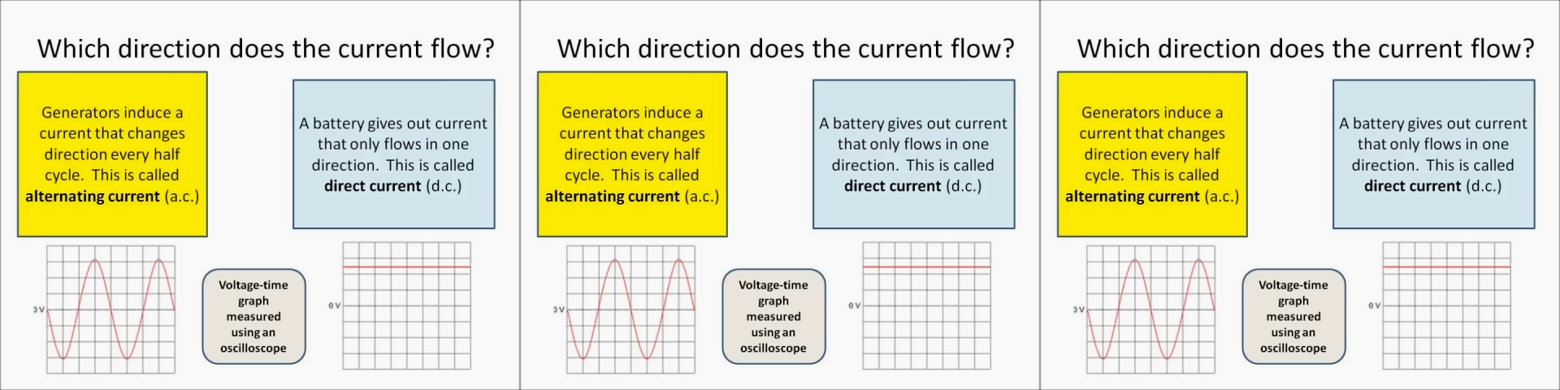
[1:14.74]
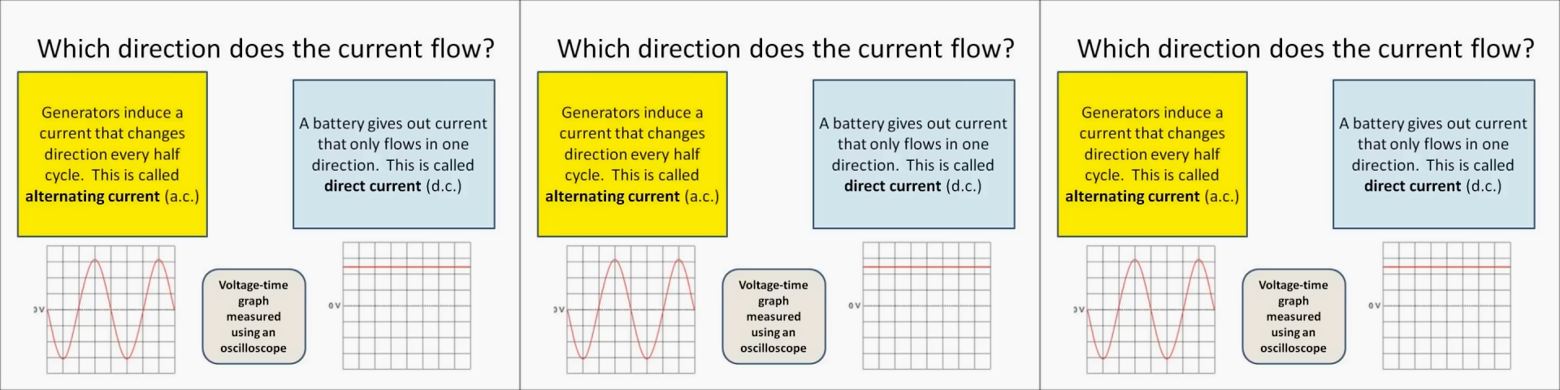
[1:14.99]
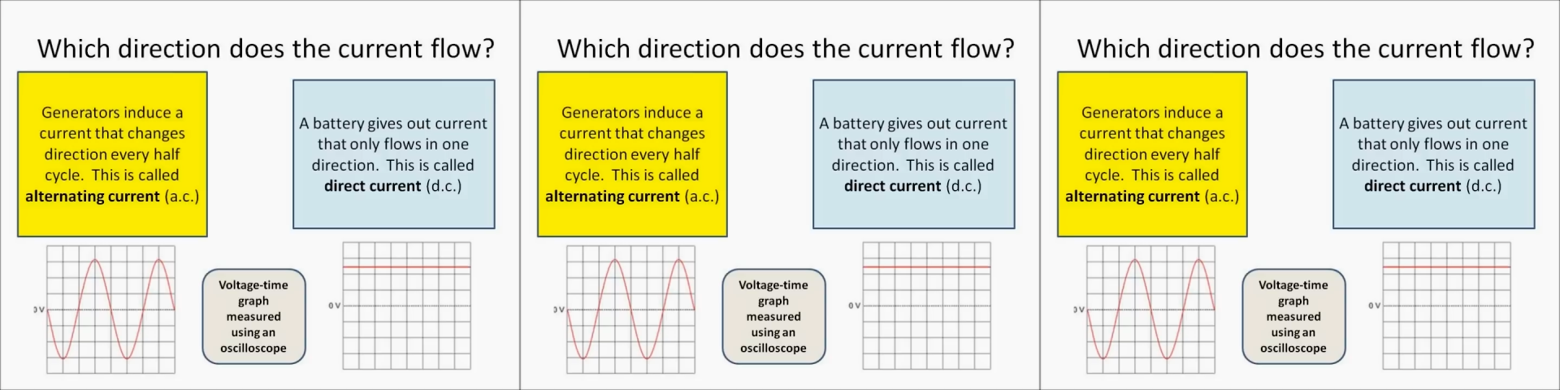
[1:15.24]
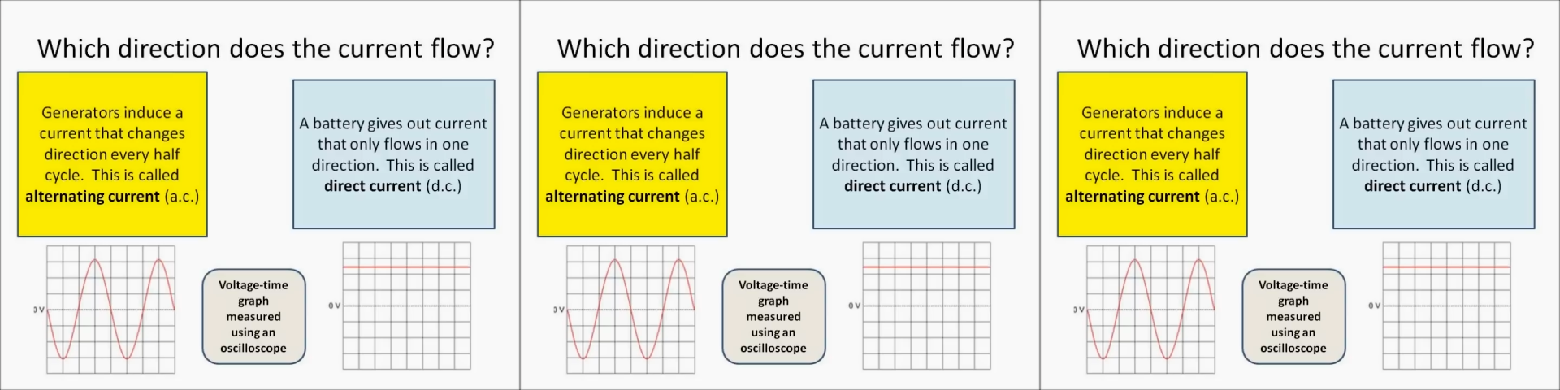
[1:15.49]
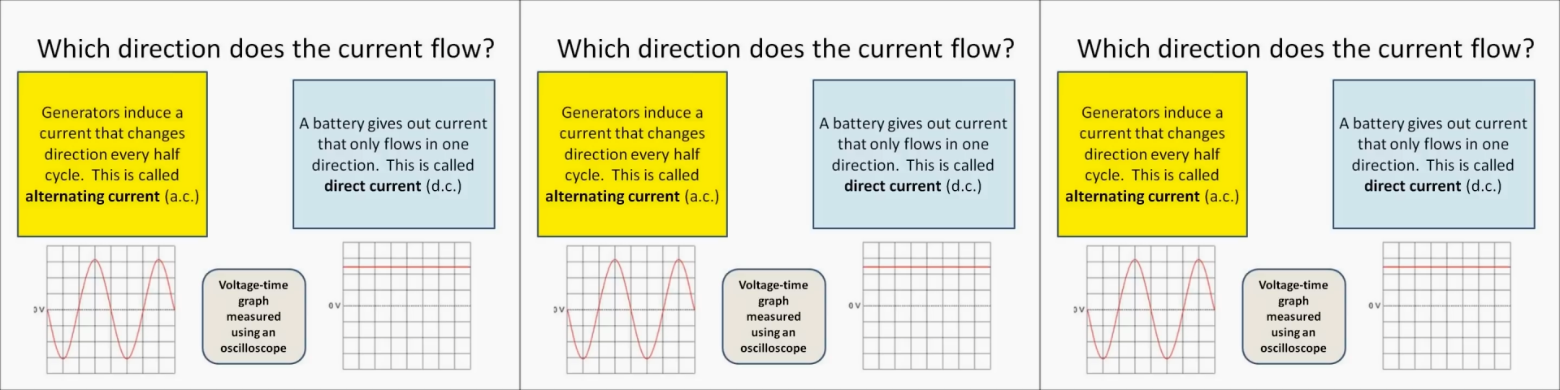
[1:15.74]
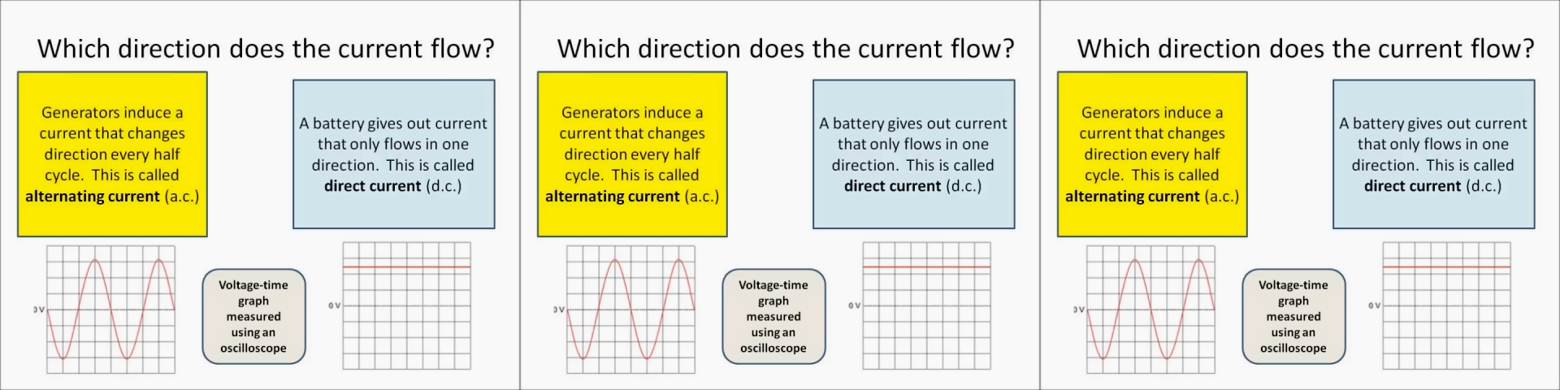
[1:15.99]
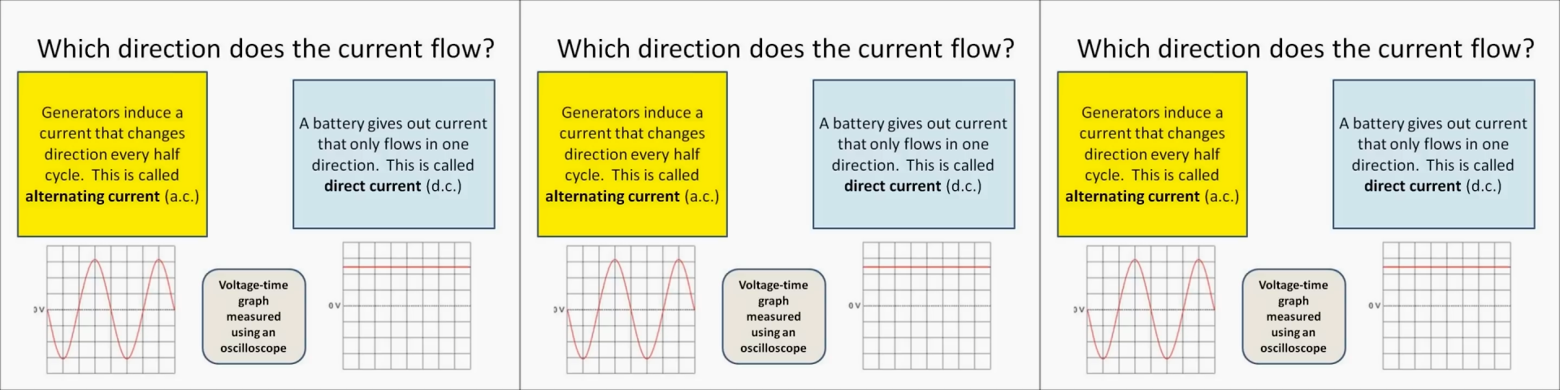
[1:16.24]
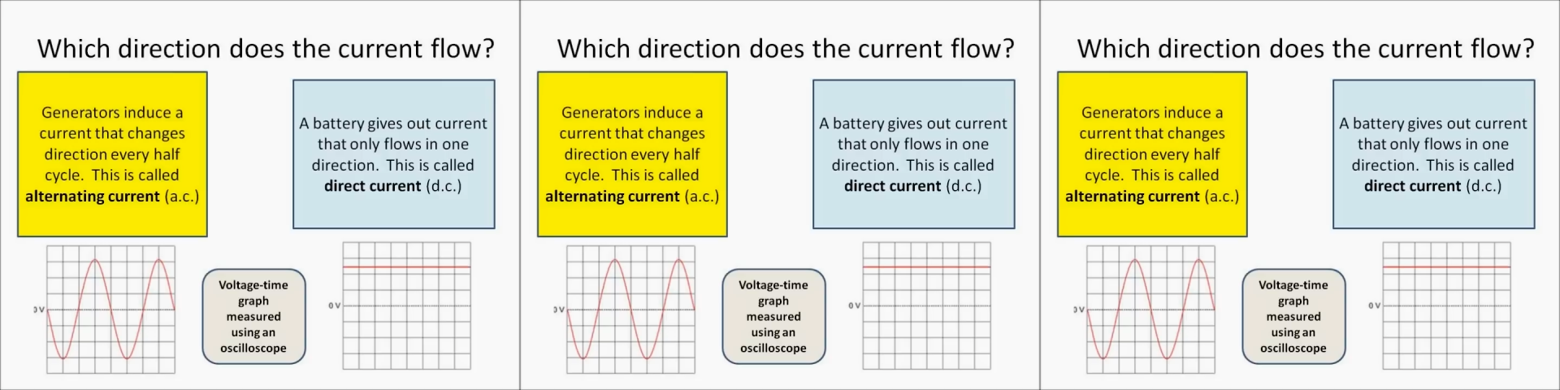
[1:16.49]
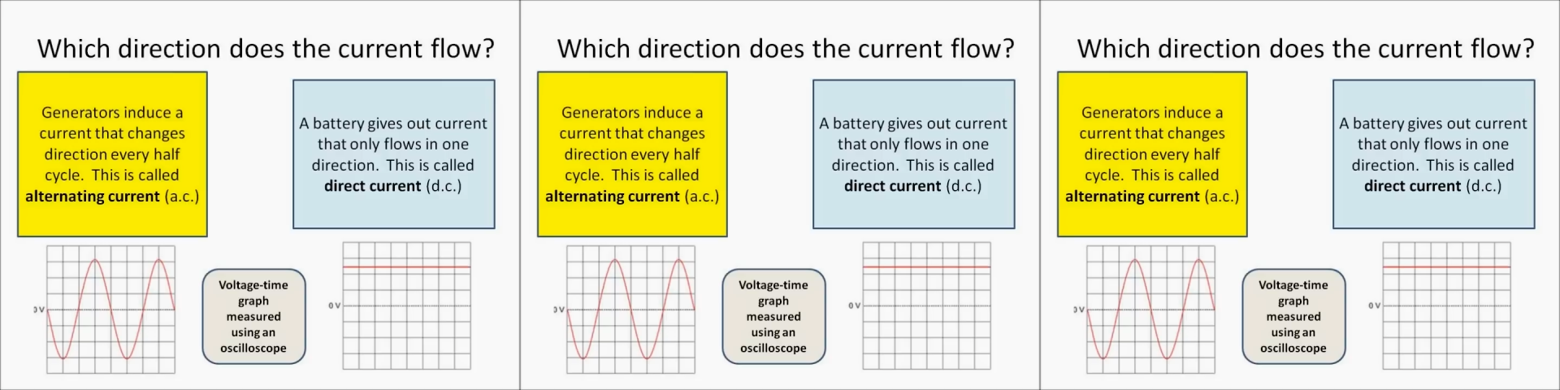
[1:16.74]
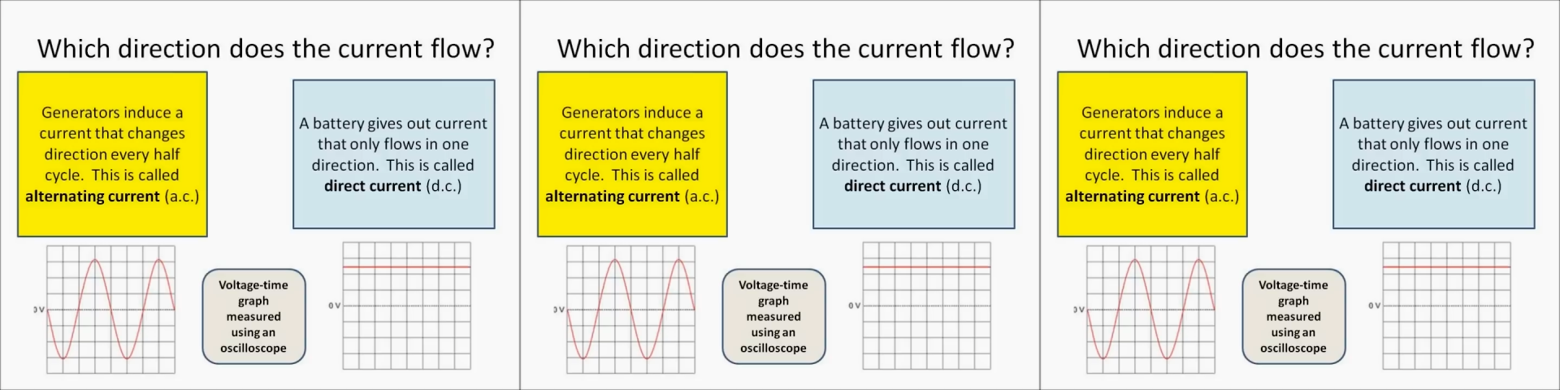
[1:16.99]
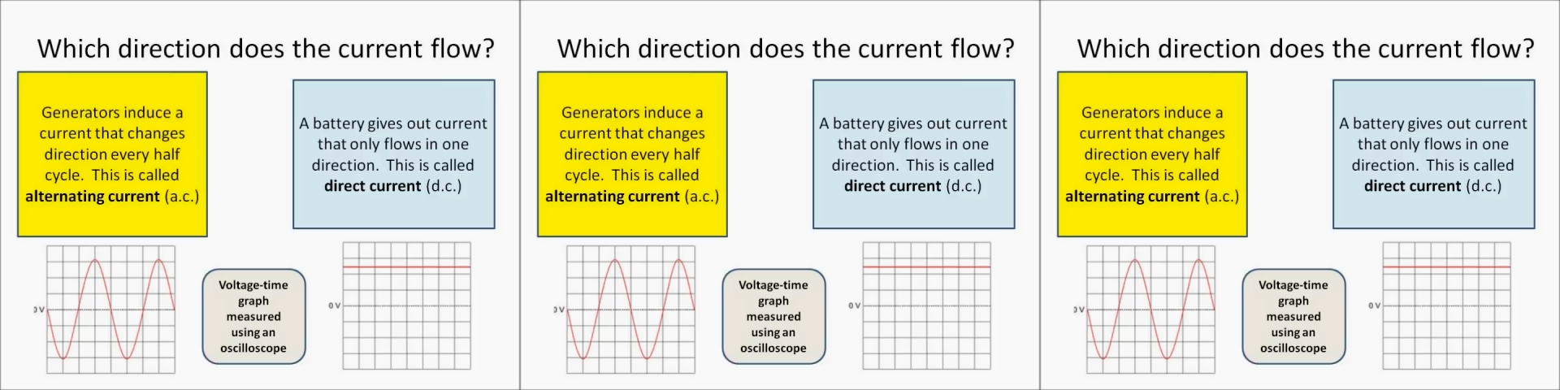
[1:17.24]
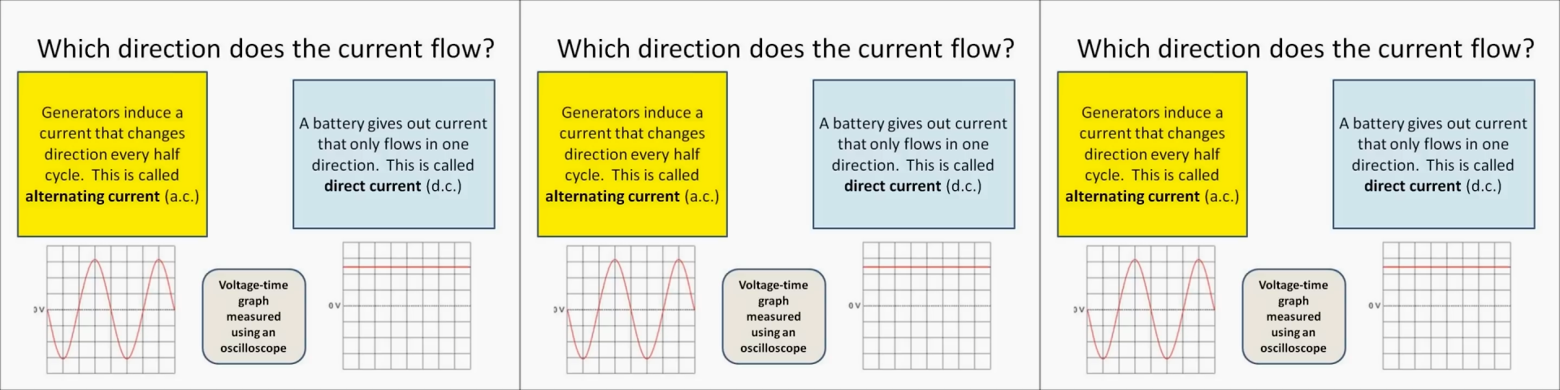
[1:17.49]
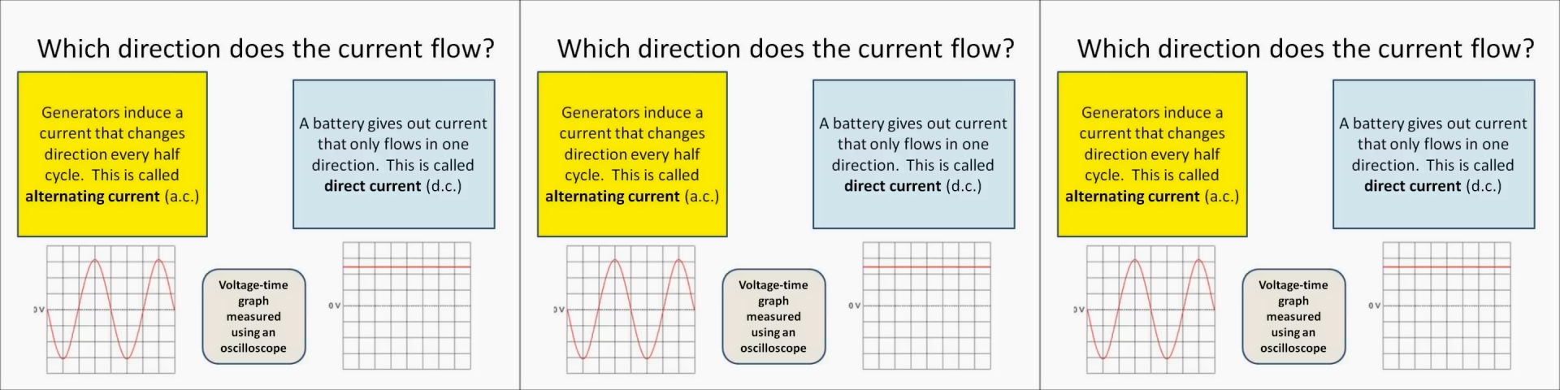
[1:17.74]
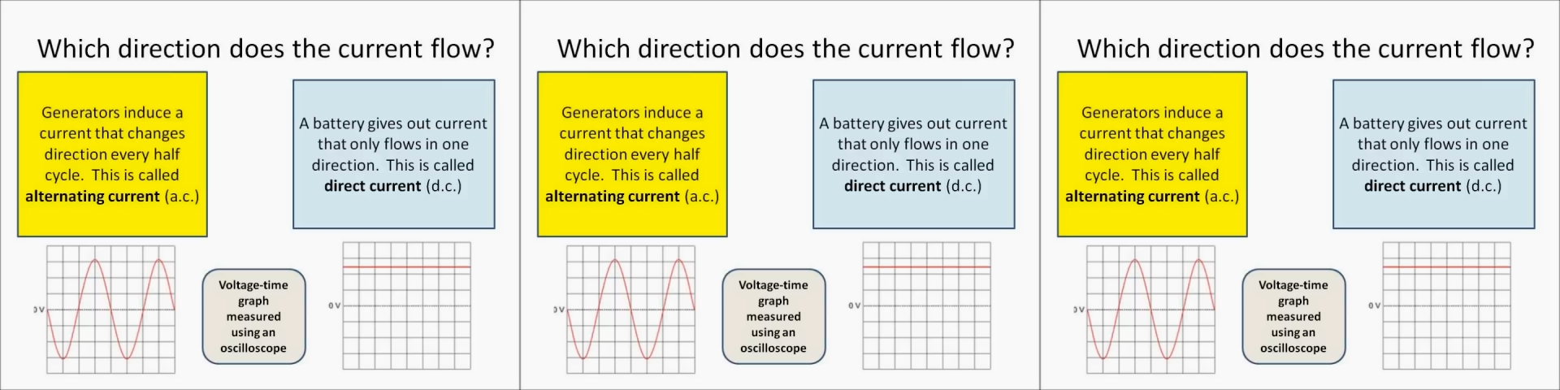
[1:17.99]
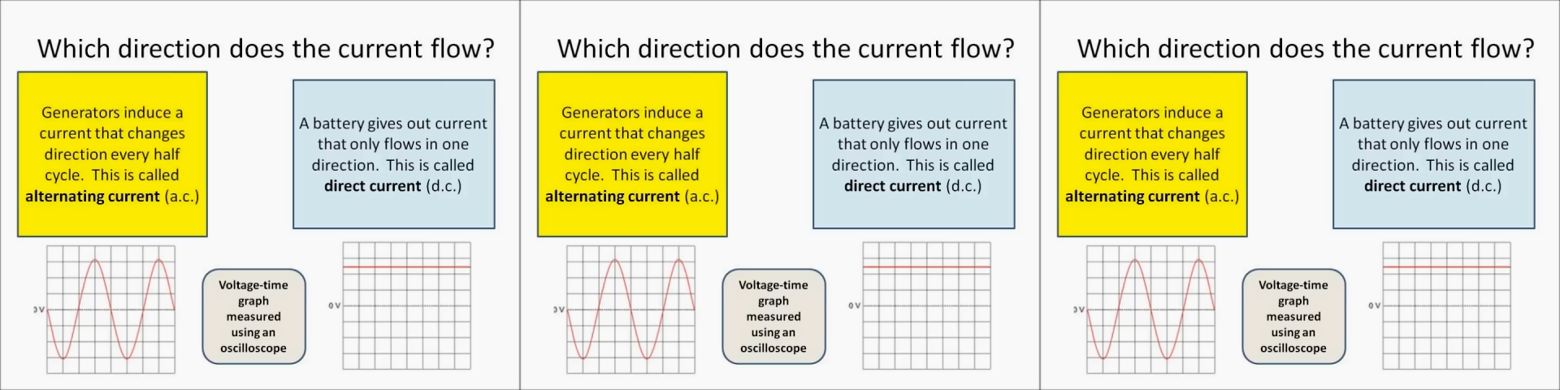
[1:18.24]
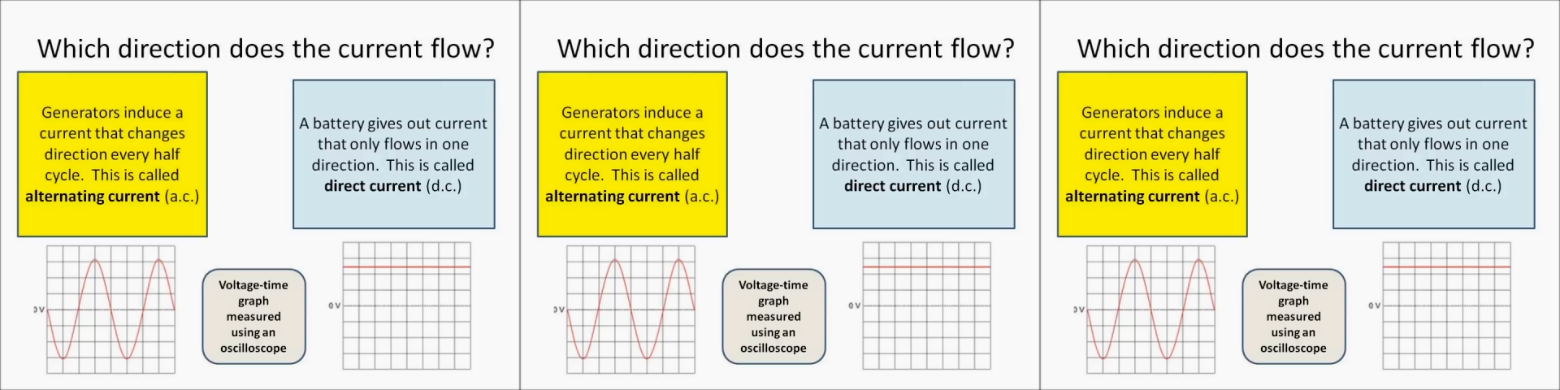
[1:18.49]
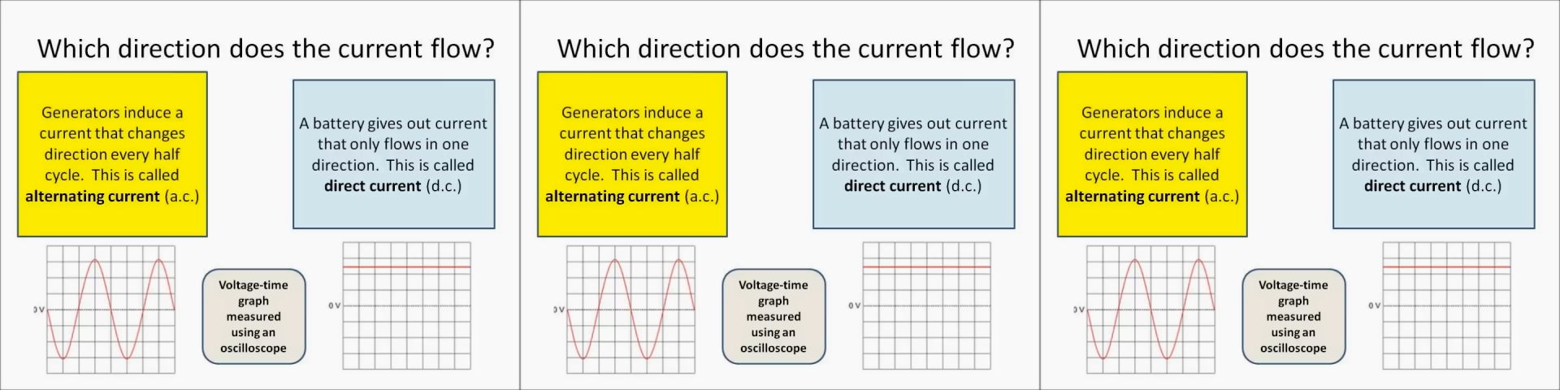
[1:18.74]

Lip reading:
(no speaker visible)